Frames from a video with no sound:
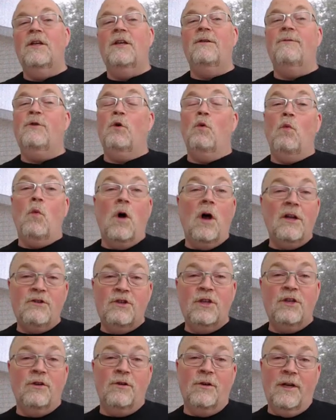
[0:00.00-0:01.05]
If you're
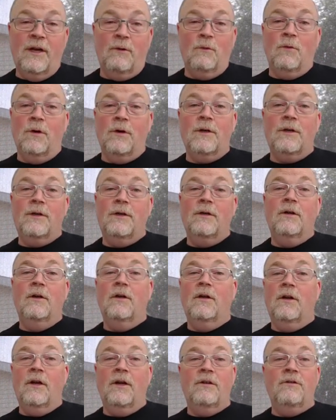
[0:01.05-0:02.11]
watching your network
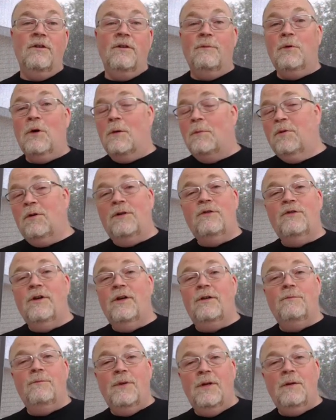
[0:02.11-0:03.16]
and you have properly
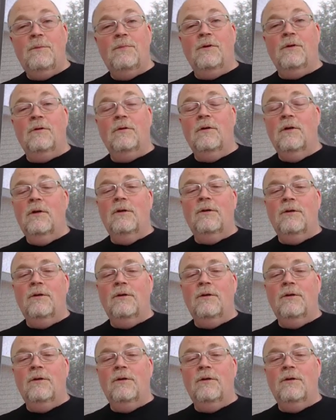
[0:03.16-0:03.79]
trained people,